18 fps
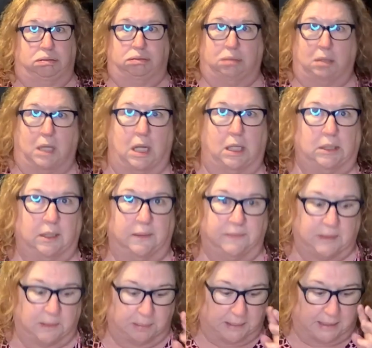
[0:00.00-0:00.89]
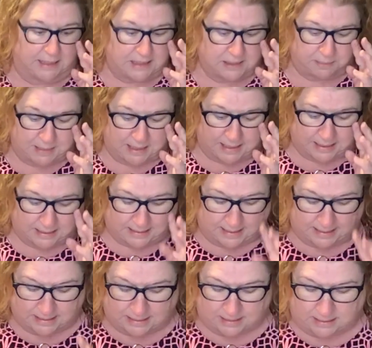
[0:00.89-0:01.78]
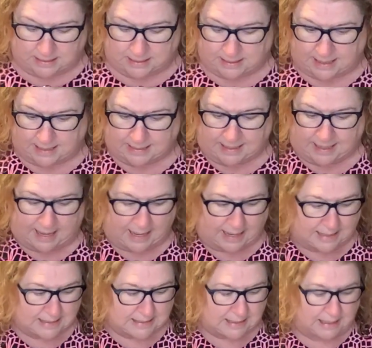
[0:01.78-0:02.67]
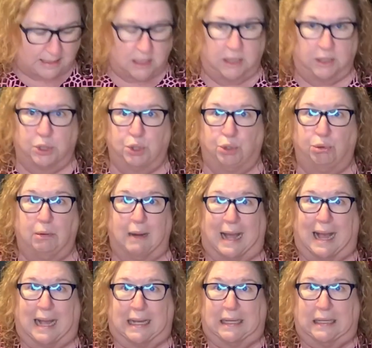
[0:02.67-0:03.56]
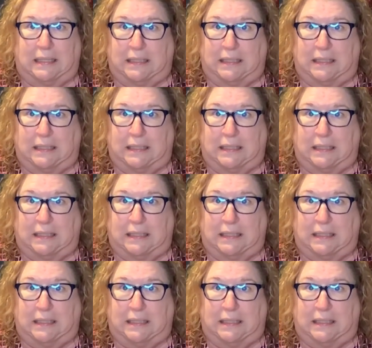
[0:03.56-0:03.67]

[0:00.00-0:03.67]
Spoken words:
all over the place, man. That cat is like on crack.